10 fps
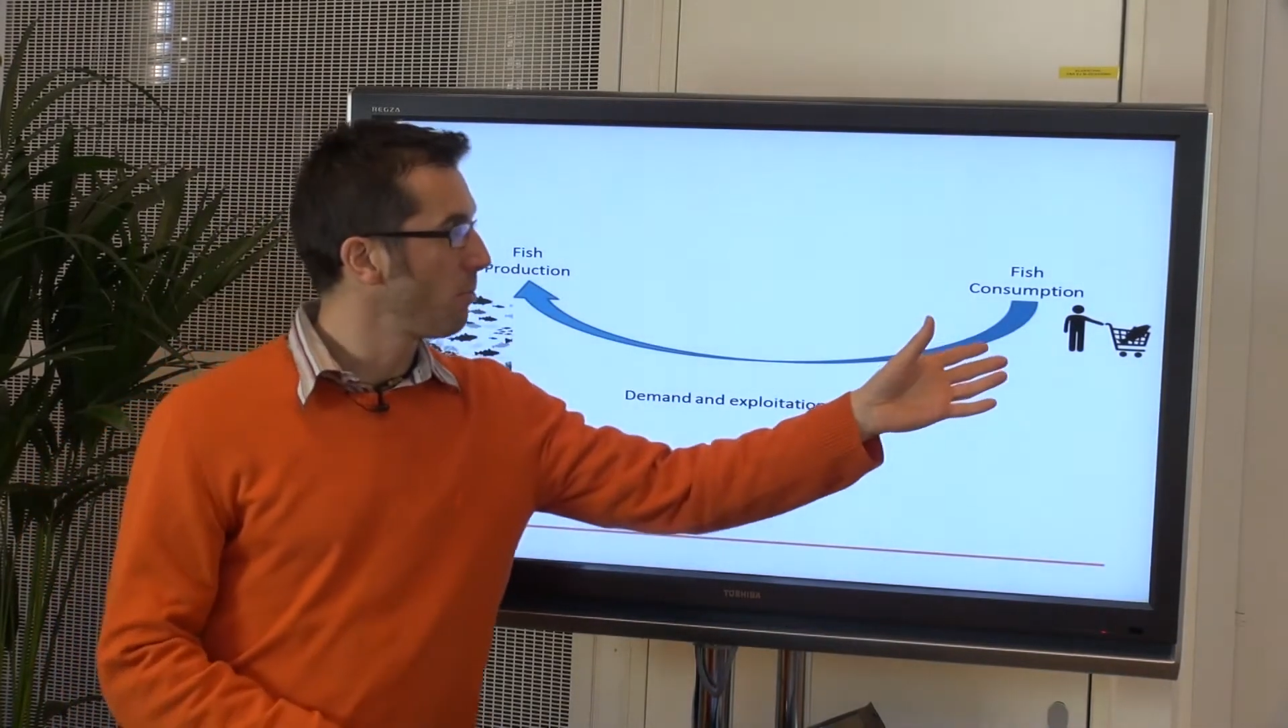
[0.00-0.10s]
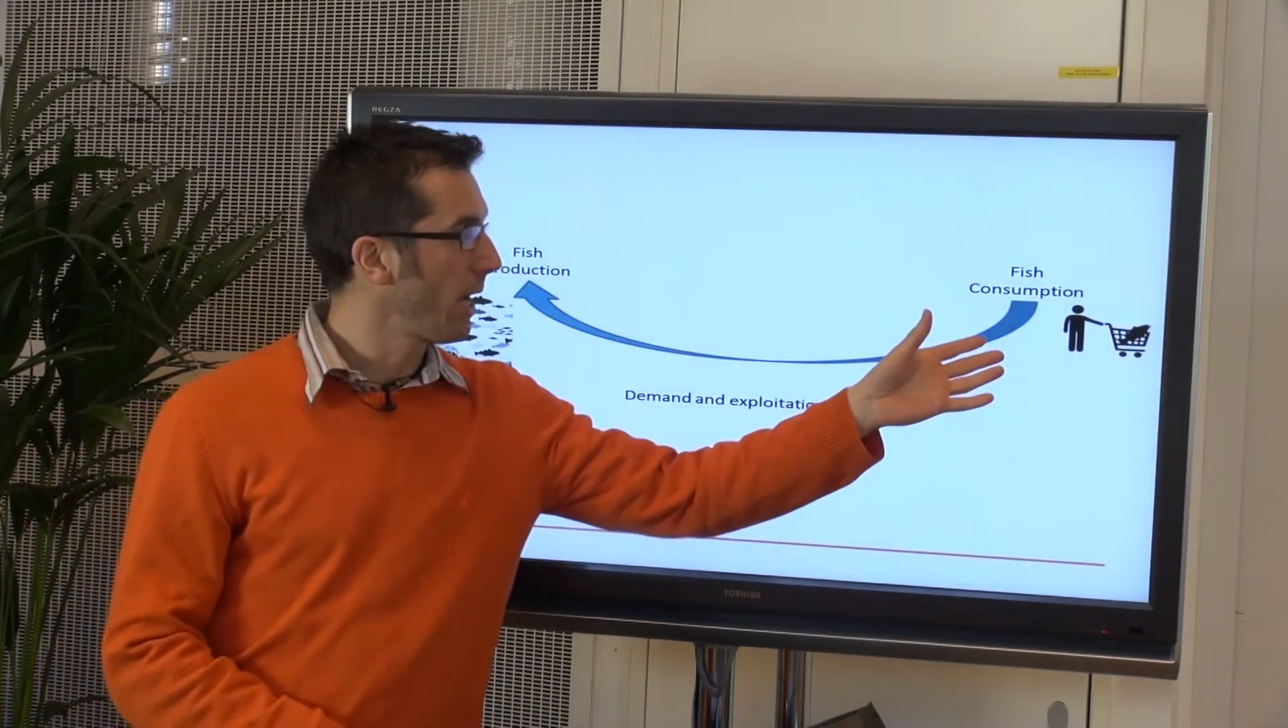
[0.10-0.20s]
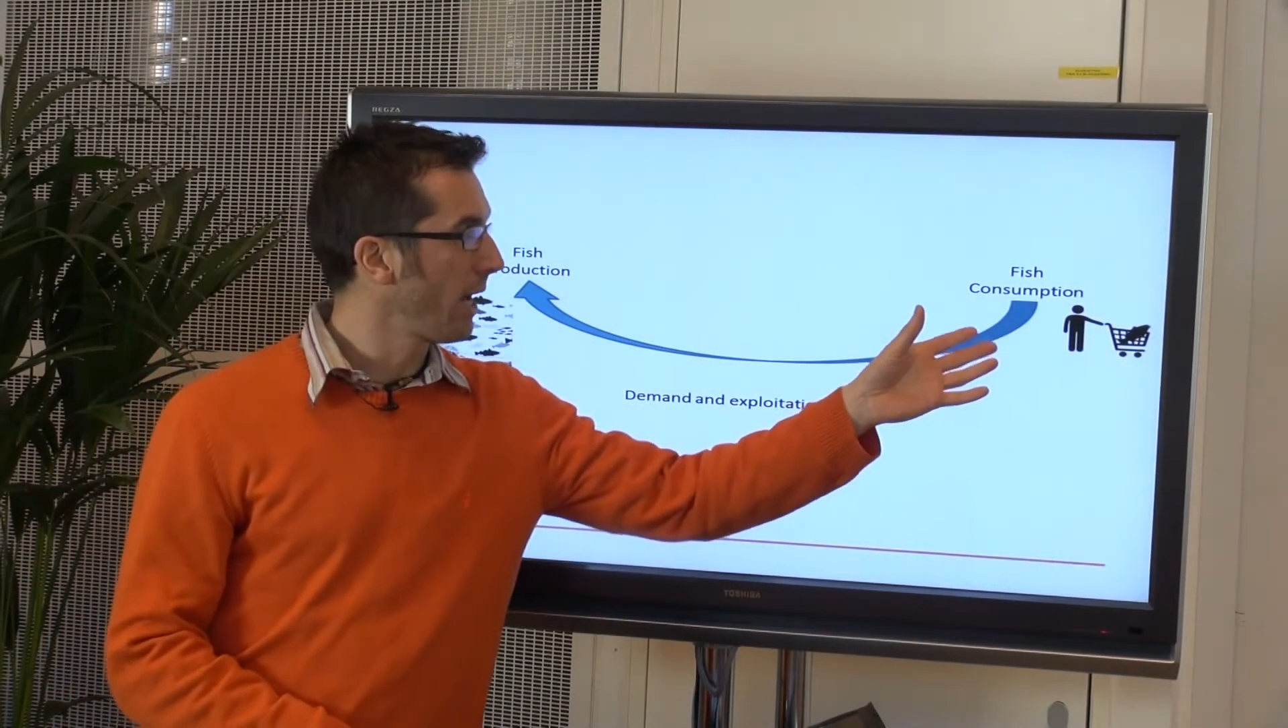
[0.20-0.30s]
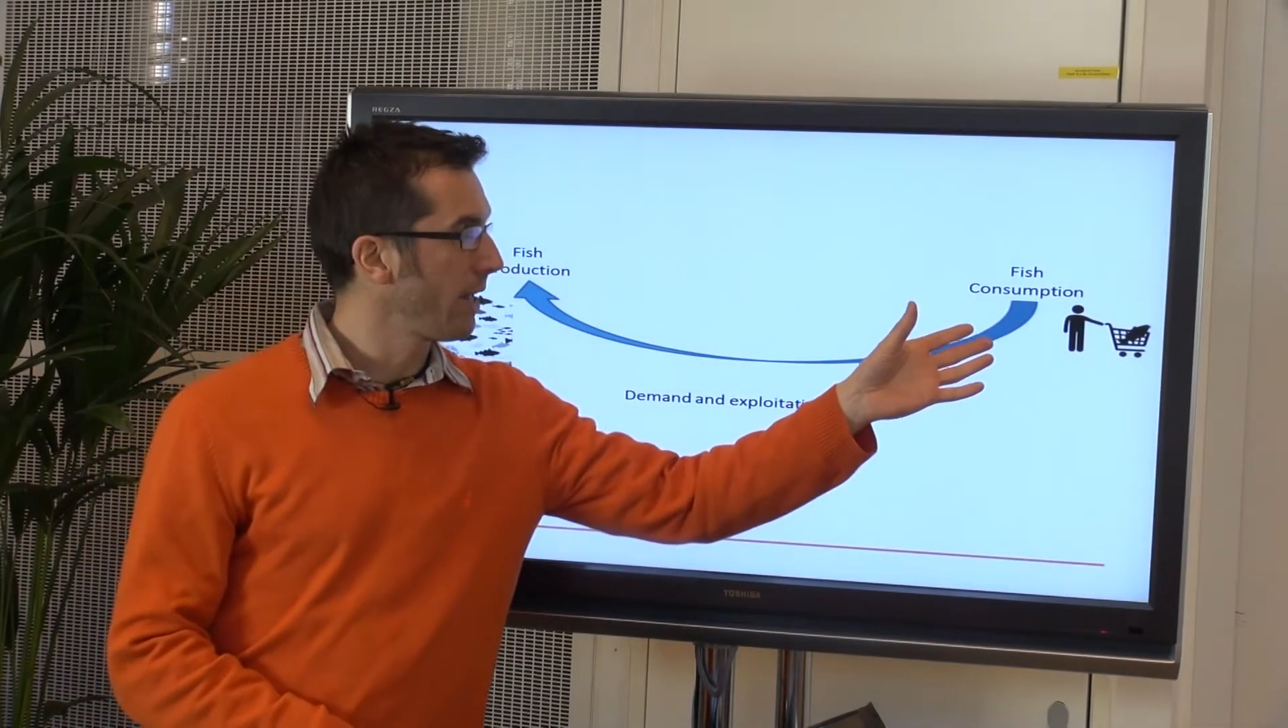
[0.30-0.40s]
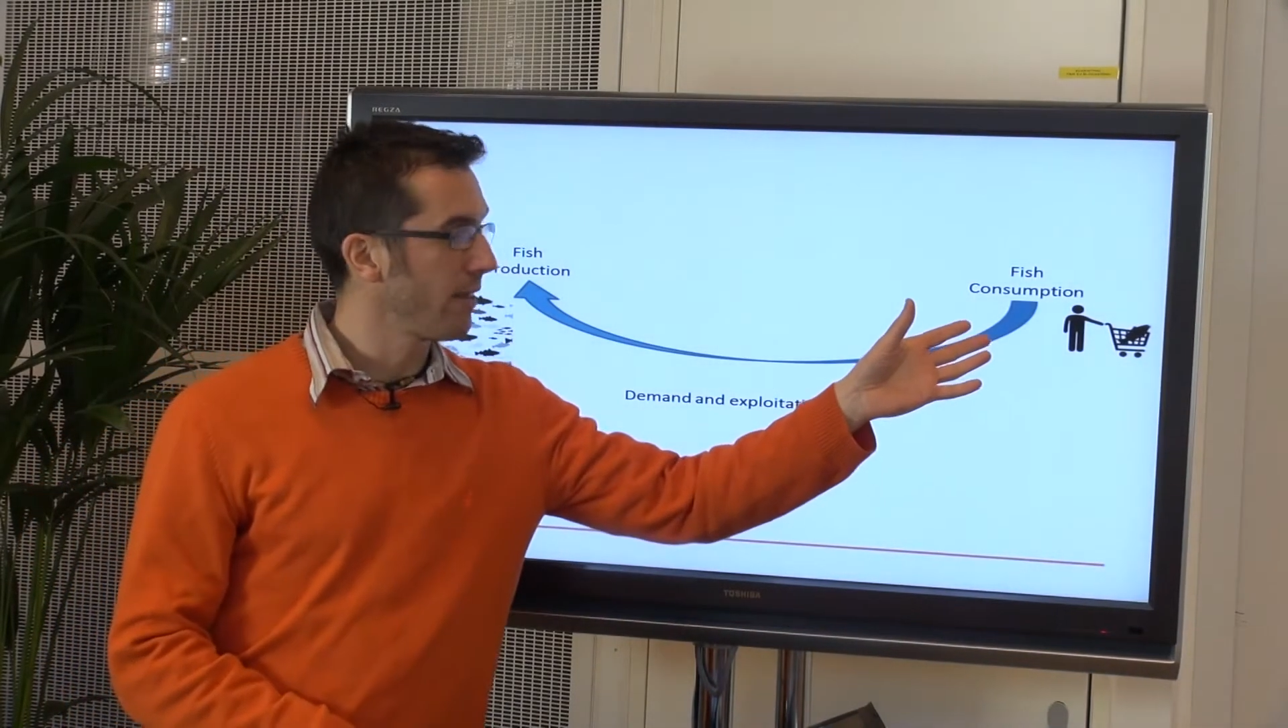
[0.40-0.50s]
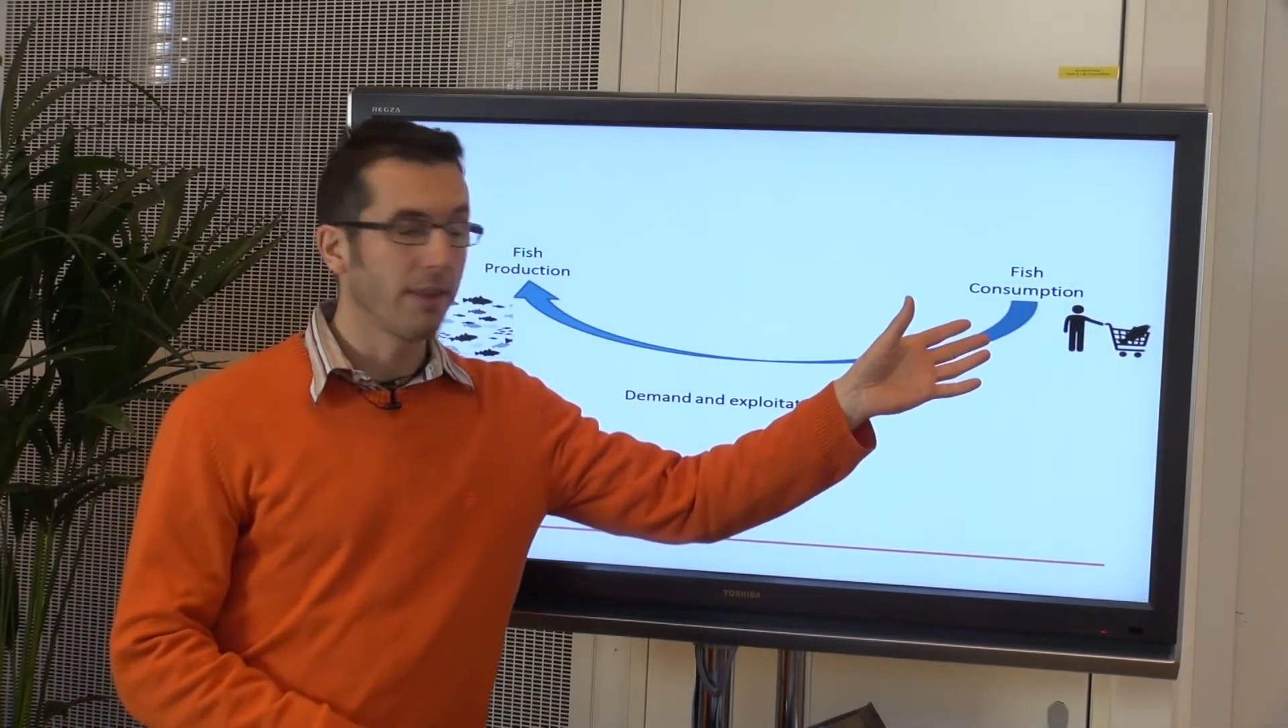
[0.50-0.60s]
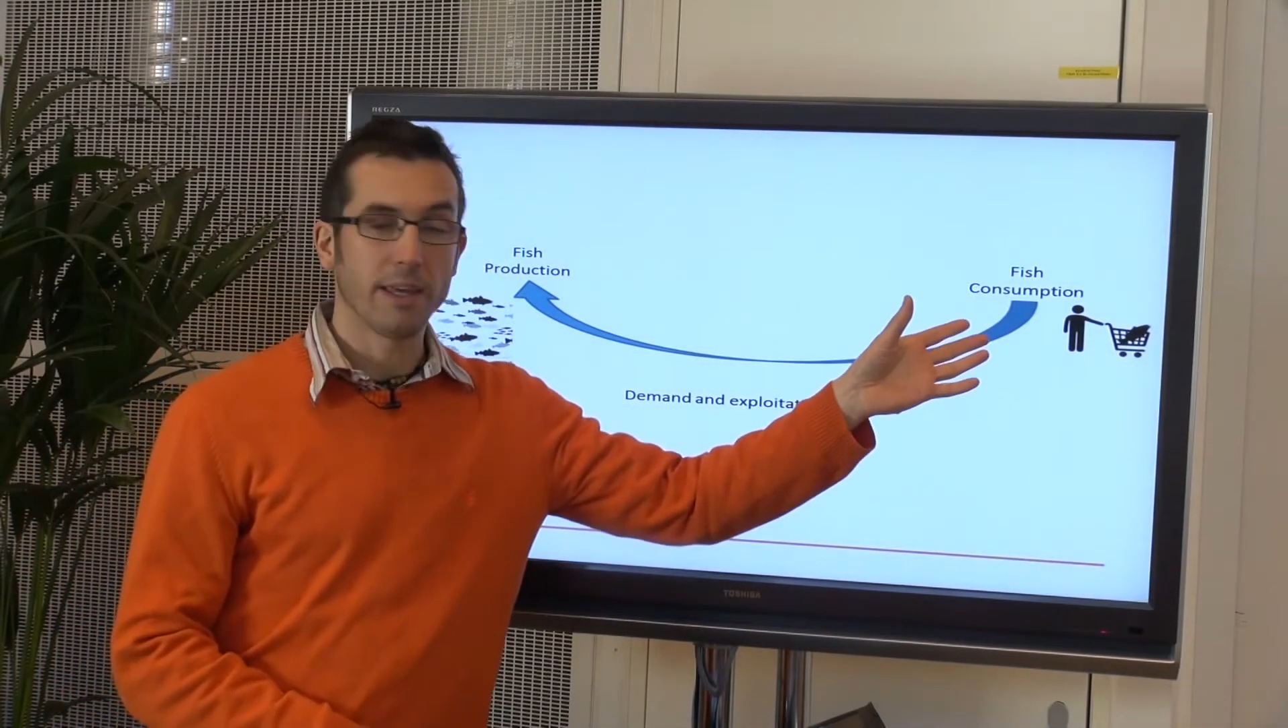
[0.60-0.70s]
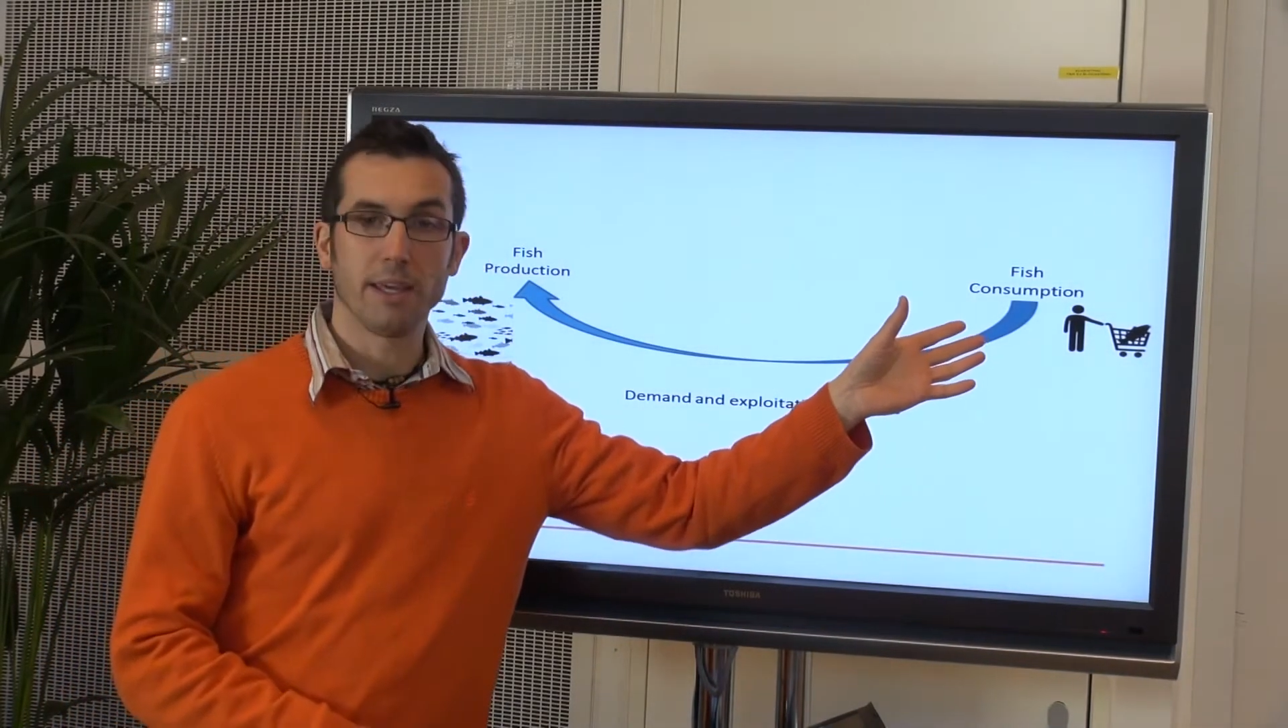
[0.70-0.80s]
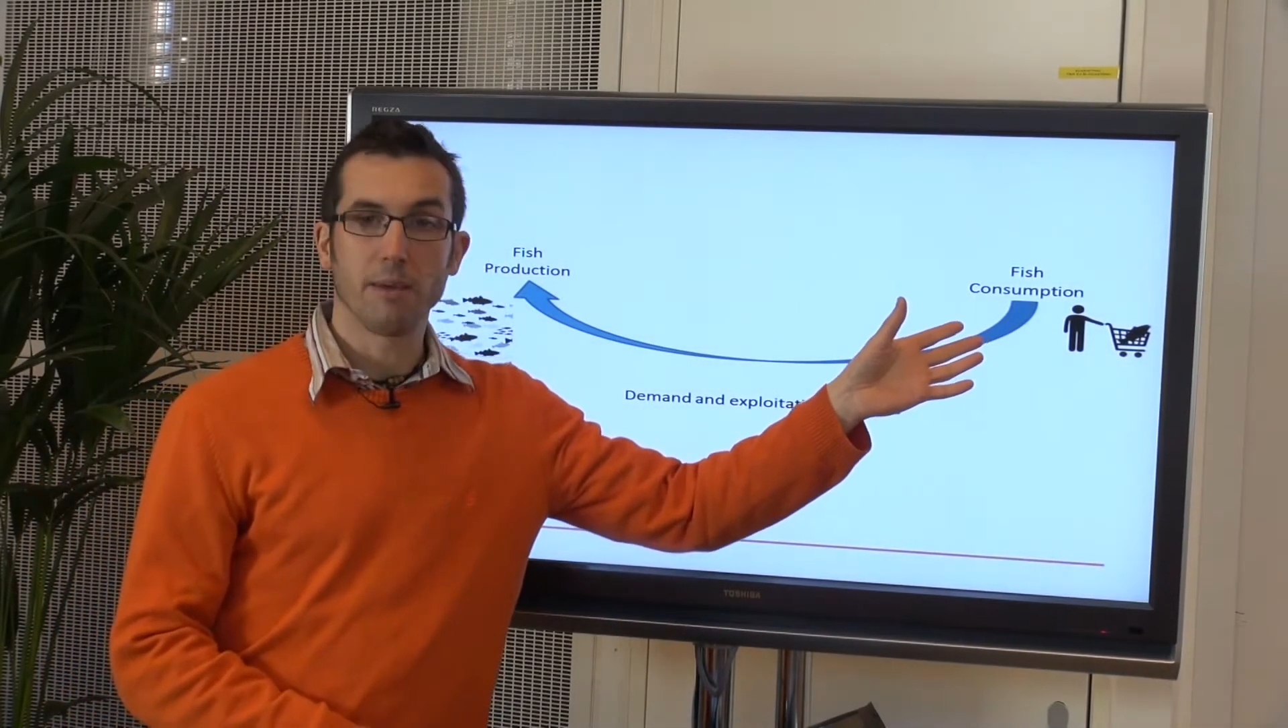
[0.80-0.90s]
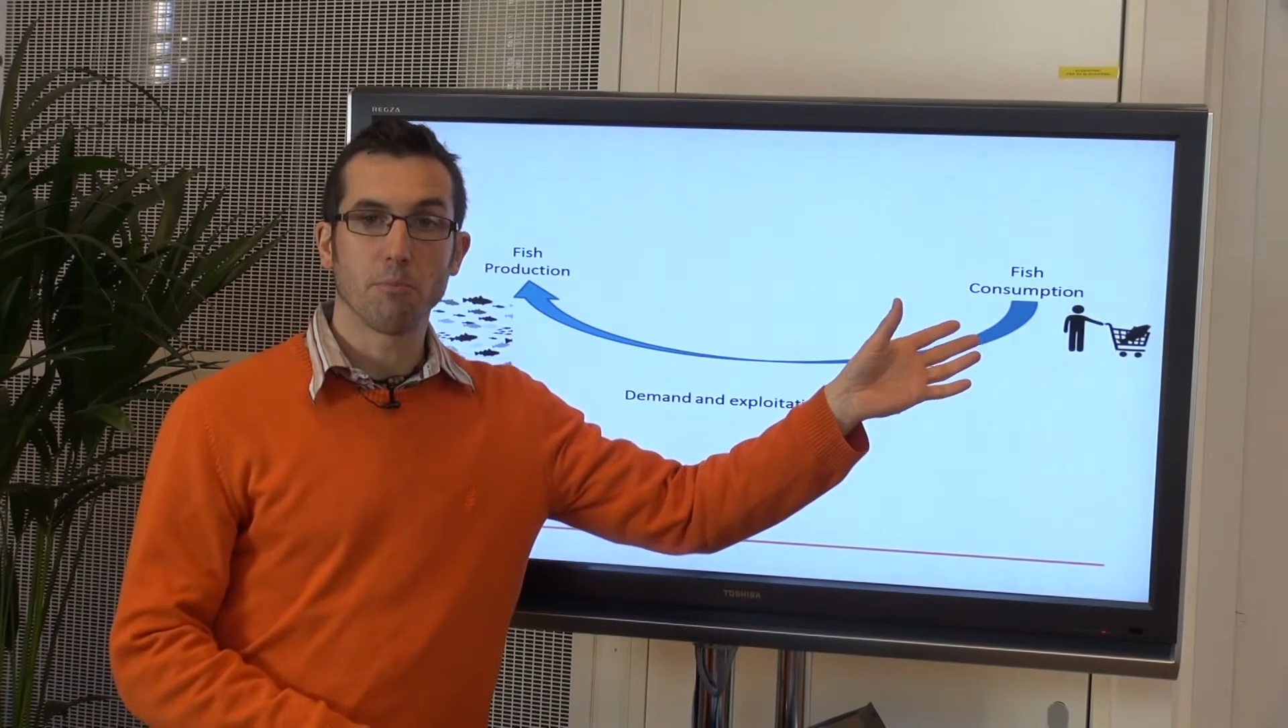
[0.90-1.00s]
by
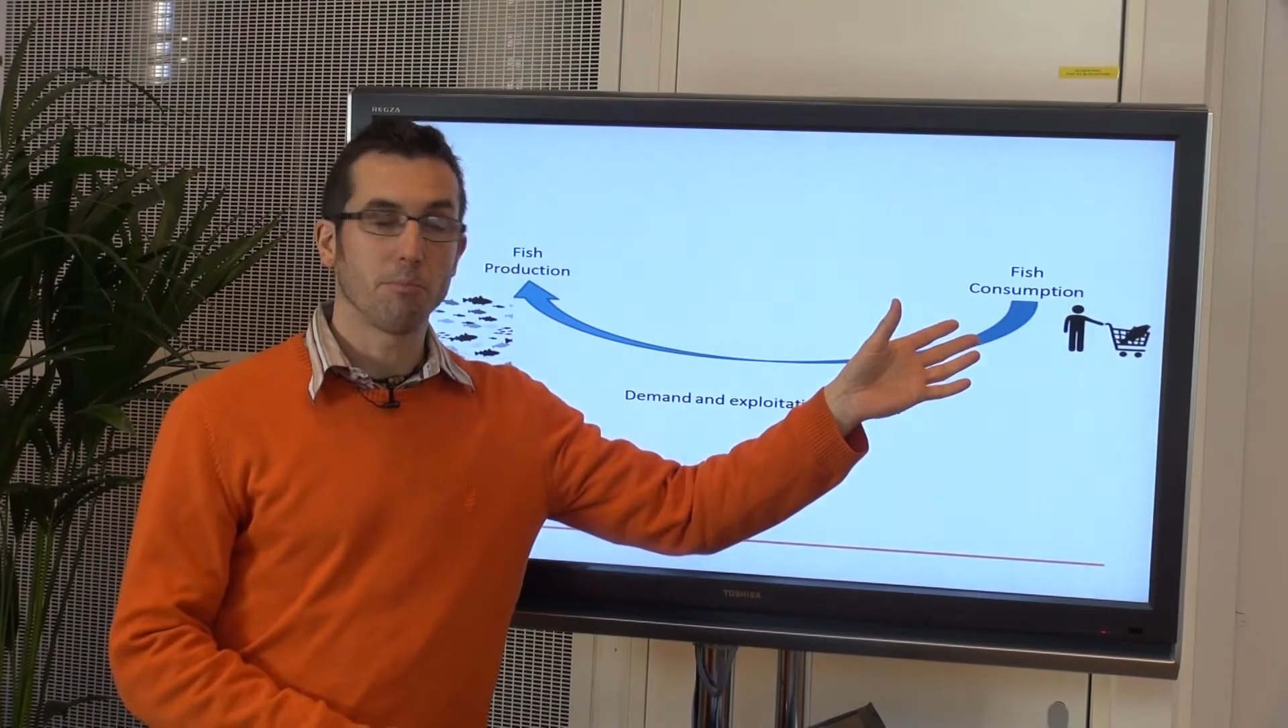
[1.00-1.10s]
the